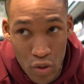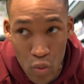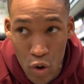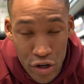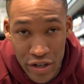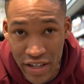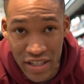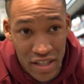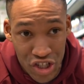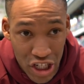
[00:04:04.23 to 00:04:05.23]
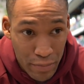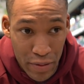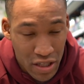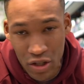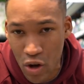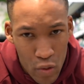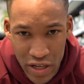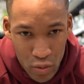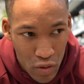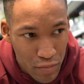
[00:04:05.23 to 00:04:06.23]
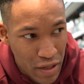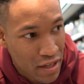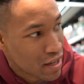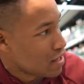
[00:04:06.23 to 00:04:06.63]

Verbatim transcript: the water, it's the cheapest. It always will be.